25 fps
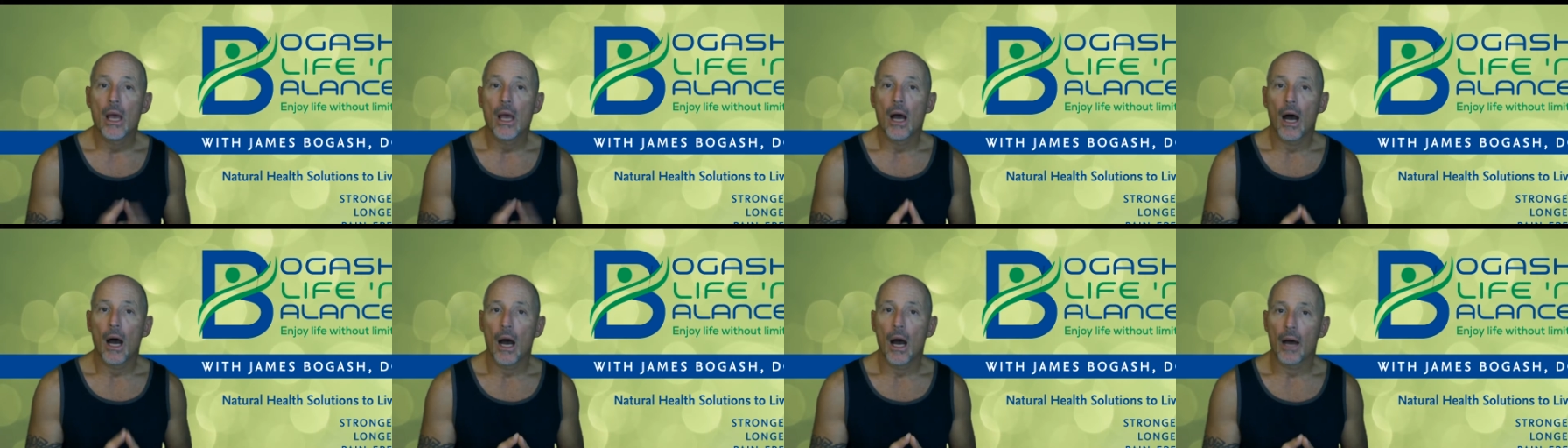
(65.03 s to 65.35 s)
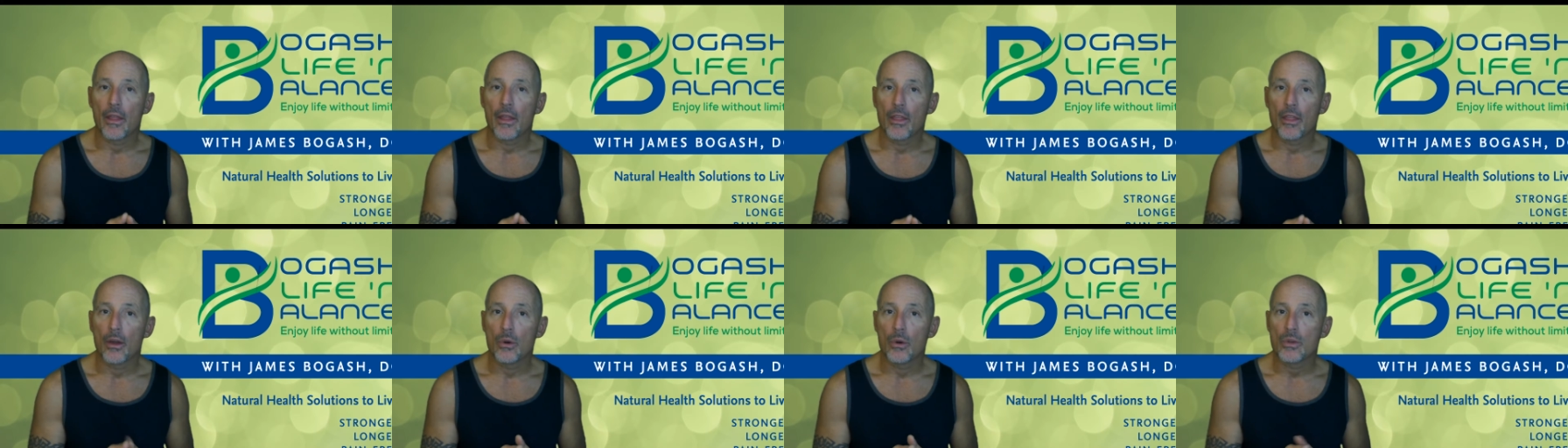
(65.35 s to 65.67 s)
uh,
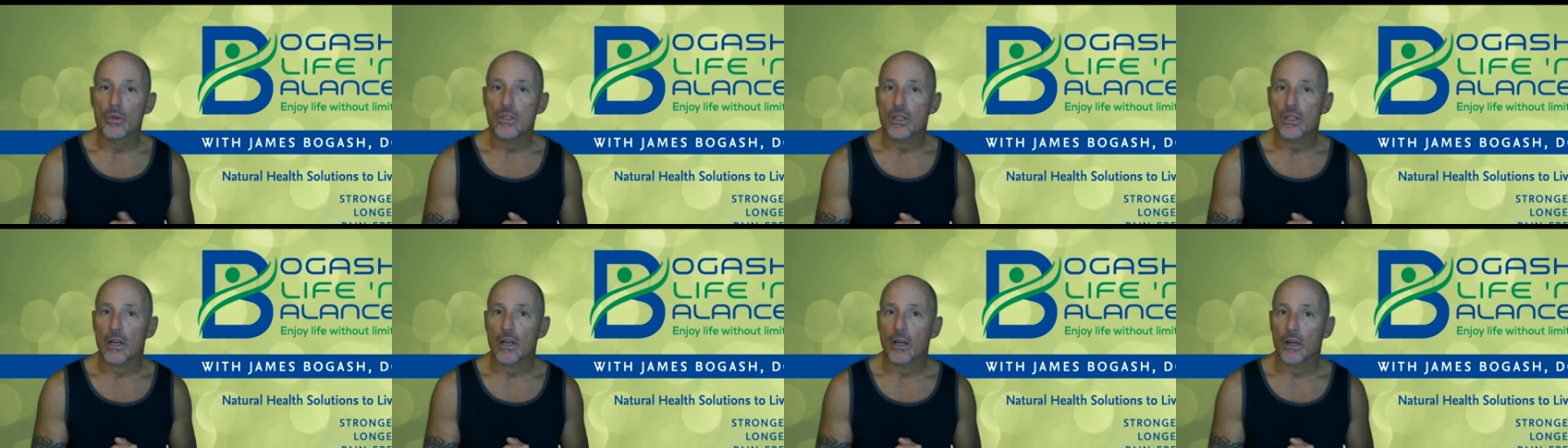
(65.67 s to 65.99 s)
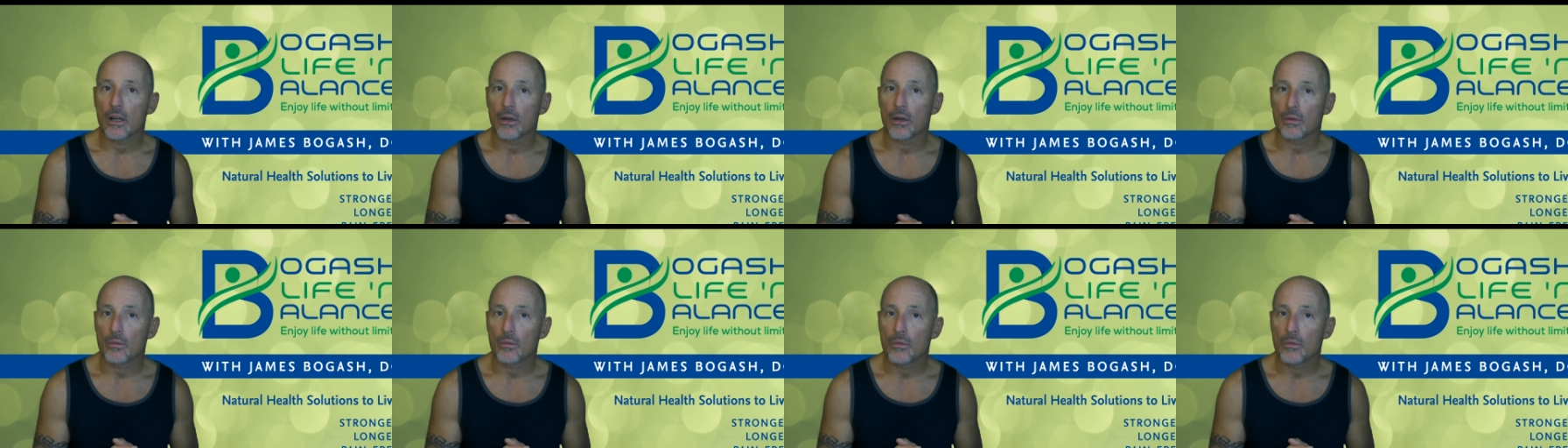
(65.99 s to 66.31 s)
those
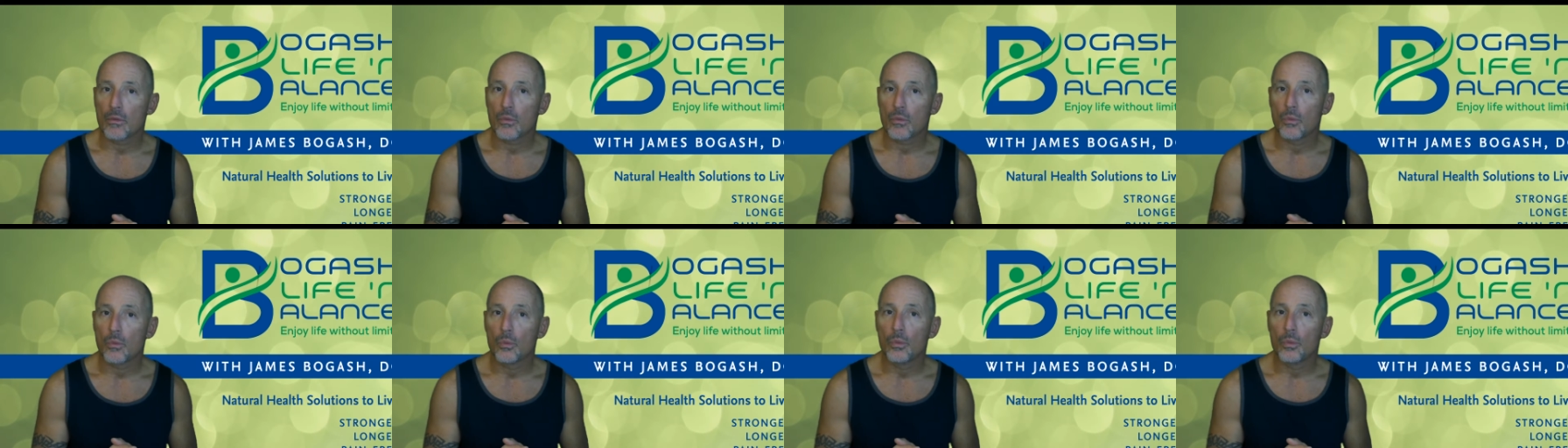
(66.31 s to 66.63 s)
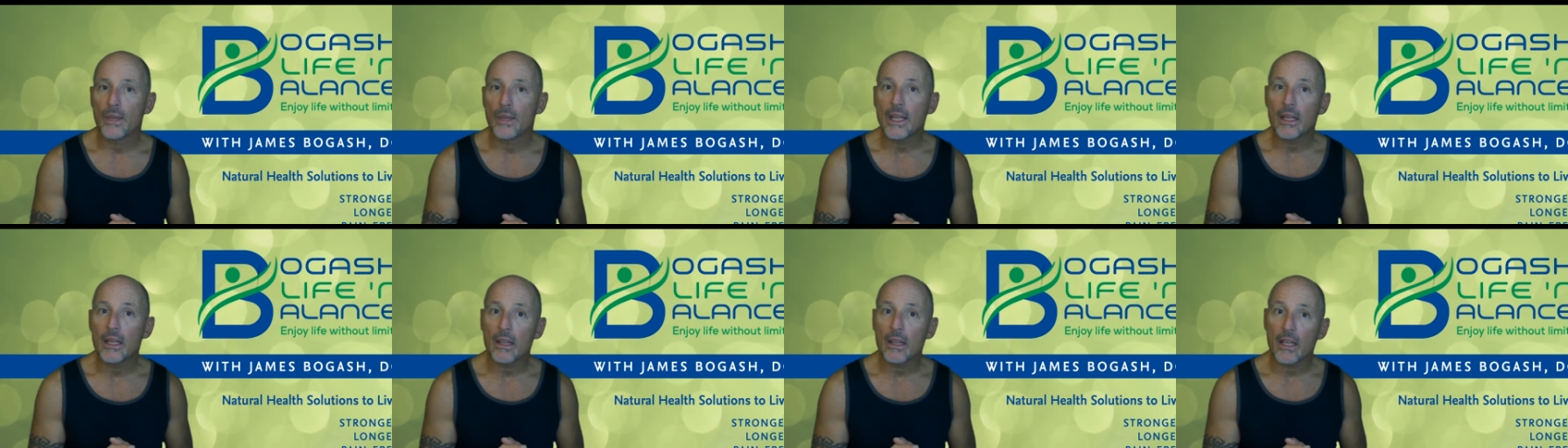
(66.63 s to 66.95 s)
are
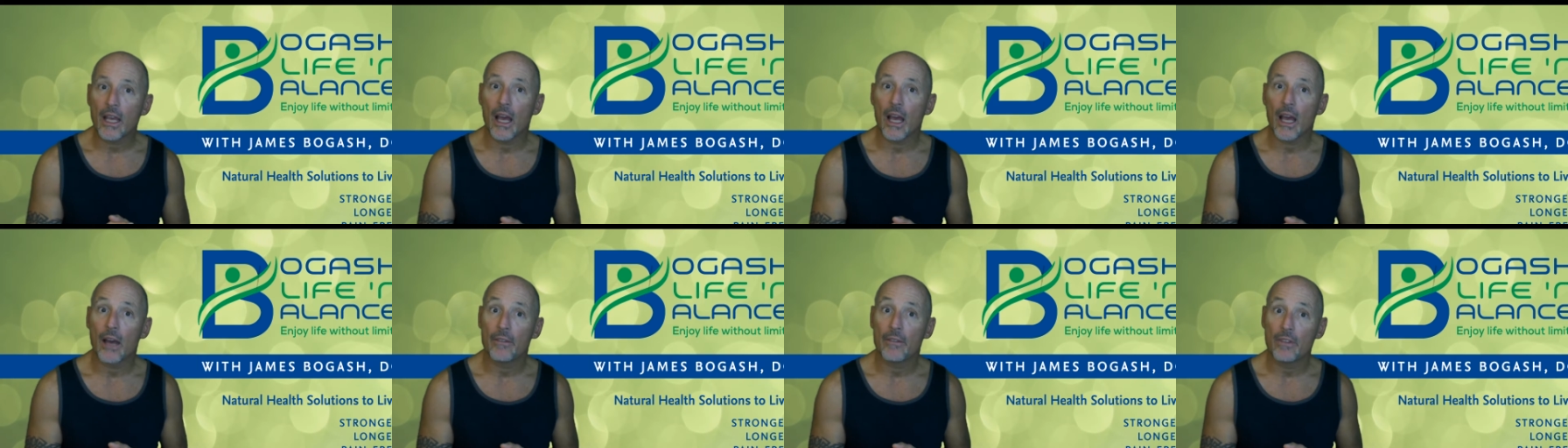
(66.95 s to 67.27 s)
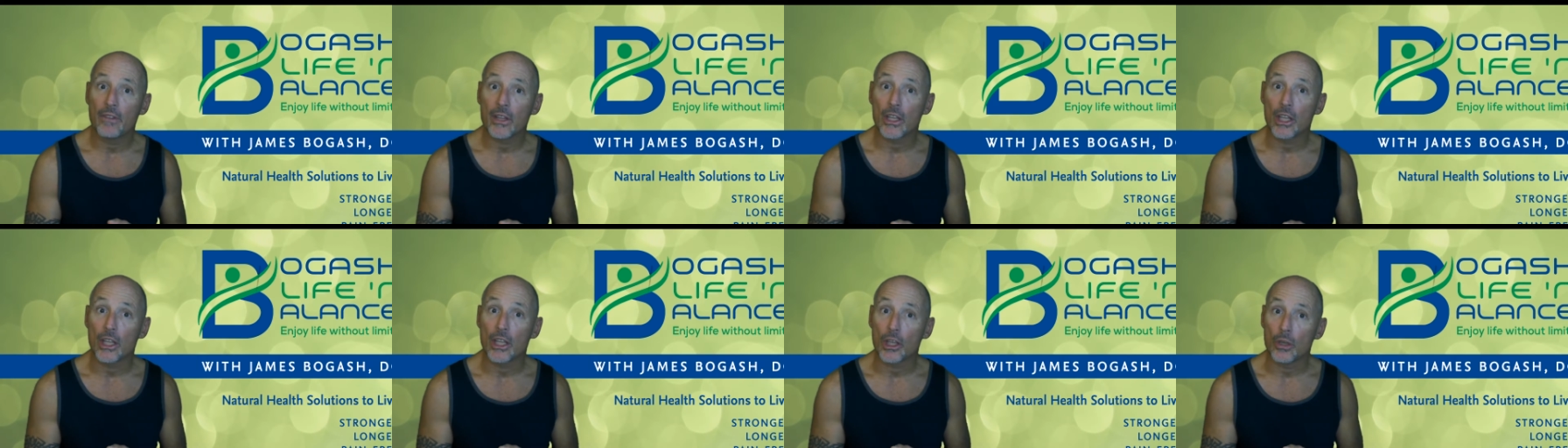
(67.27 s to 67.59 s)
really
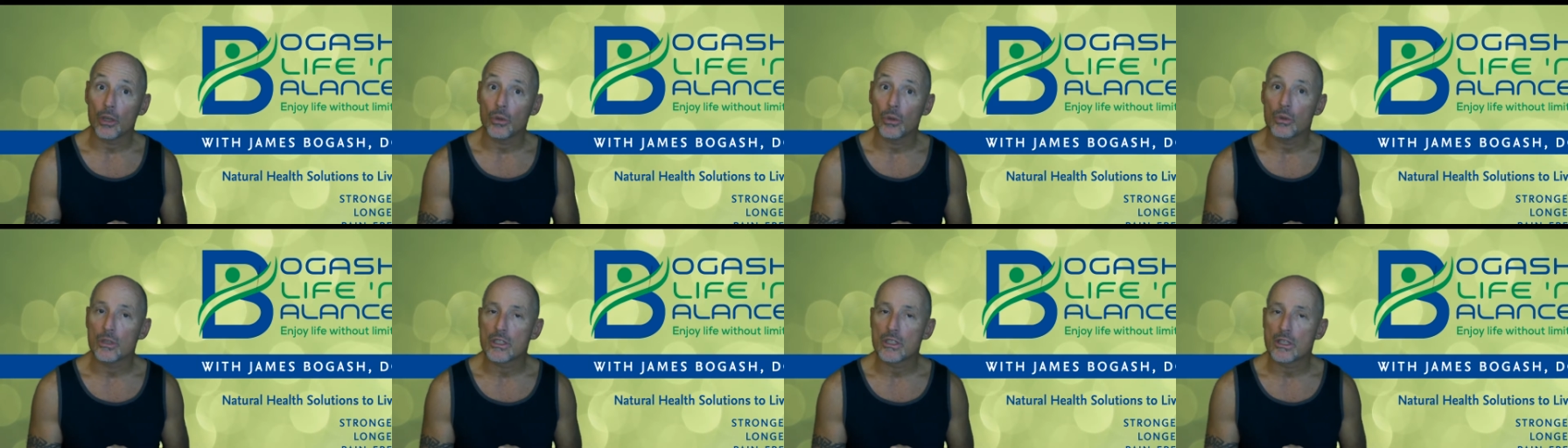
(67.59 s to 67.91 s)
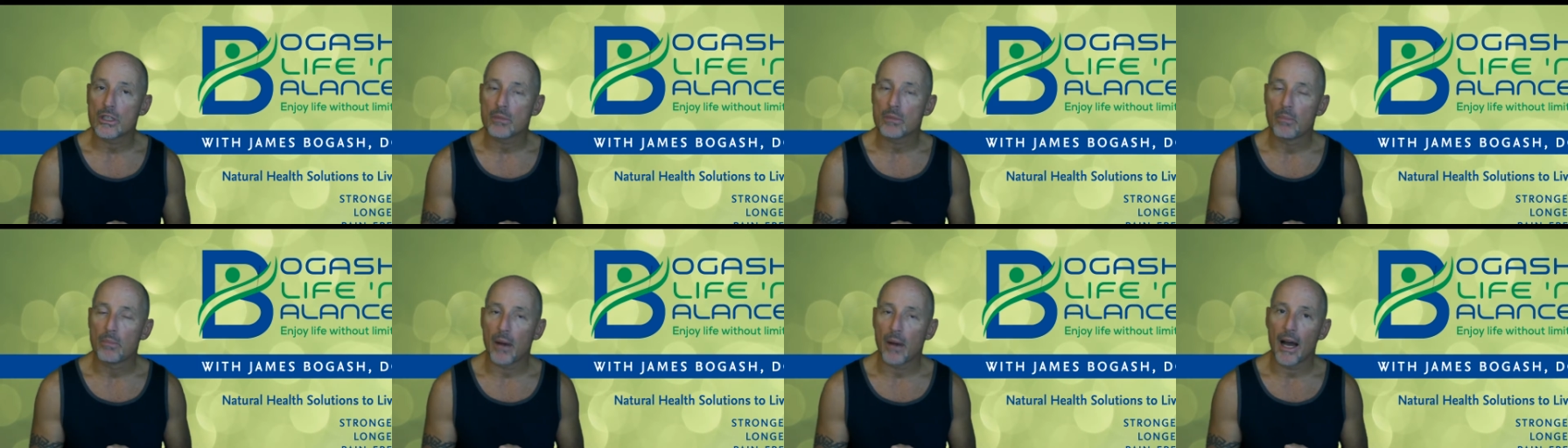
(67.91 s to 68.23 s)
heavily
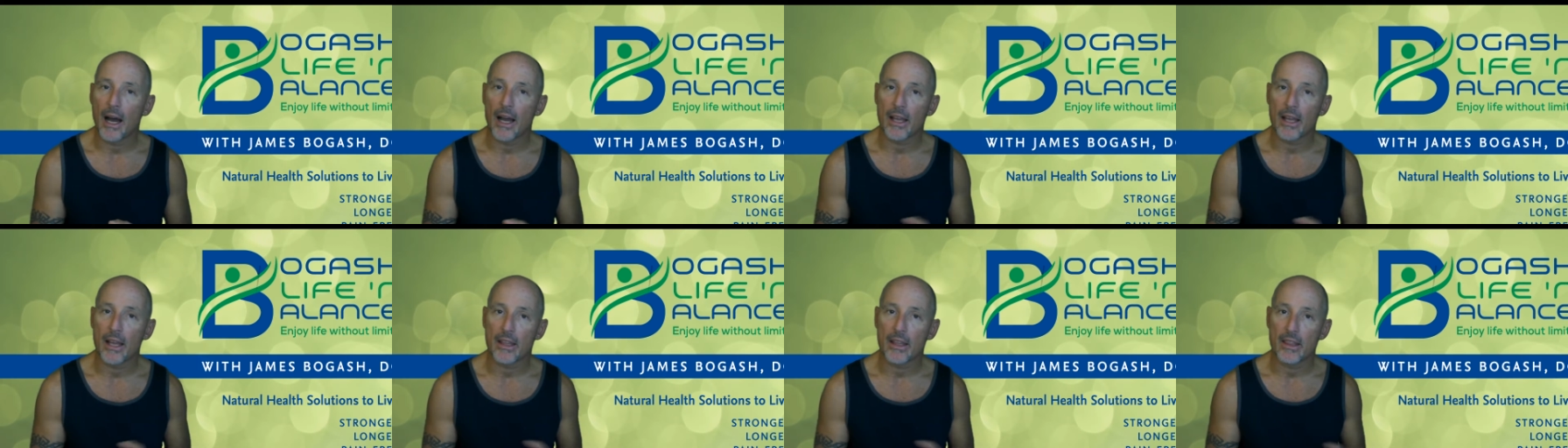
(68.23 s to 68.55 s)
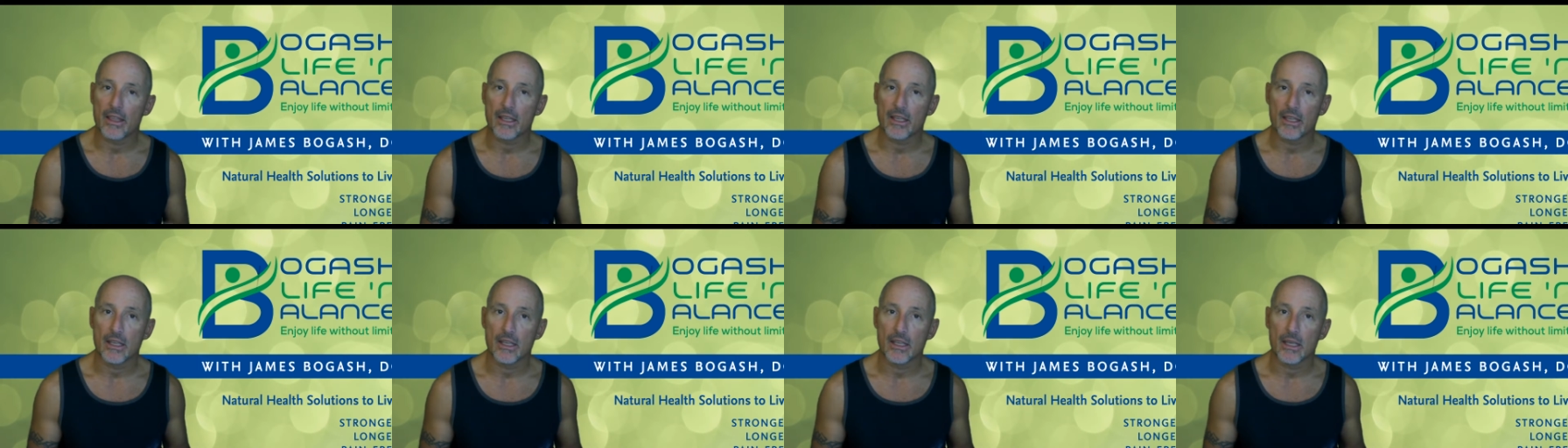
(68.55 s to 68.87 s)
used by
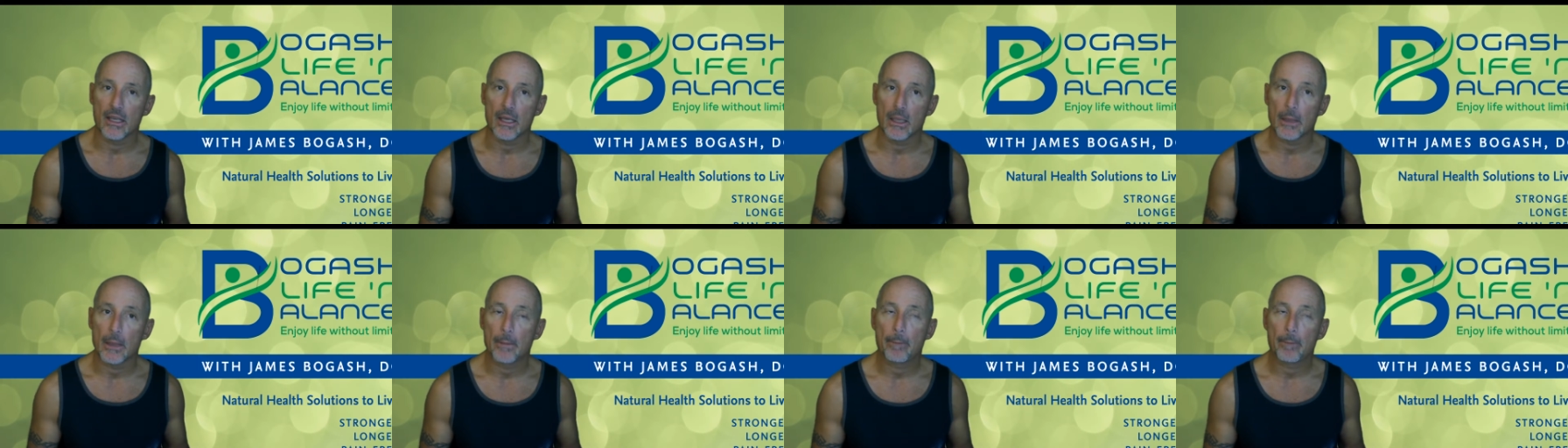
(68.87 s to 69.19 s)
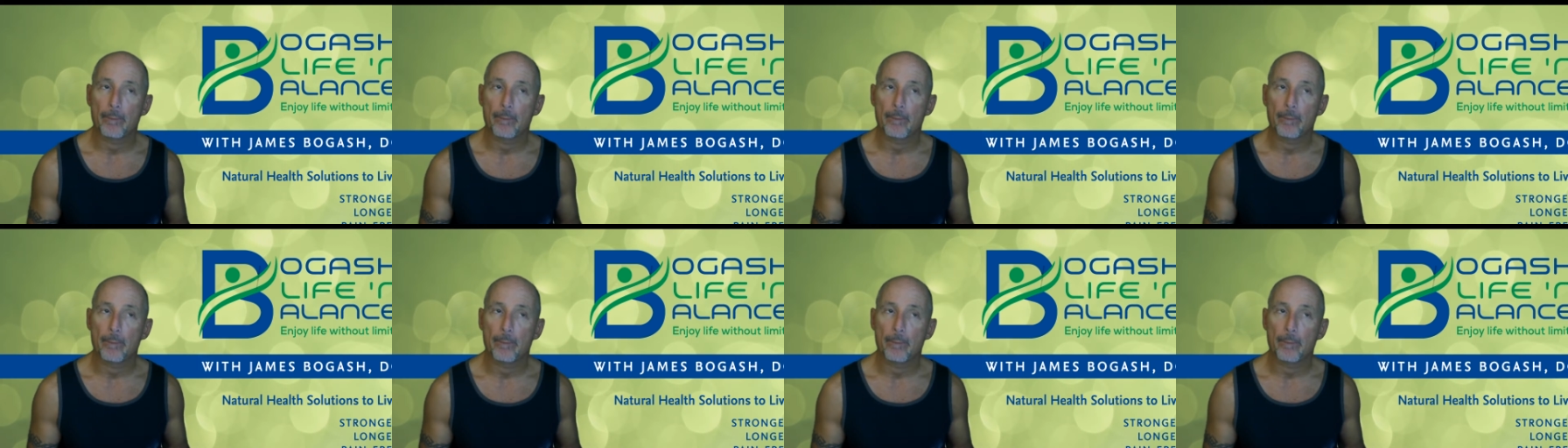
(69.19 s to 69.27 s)
the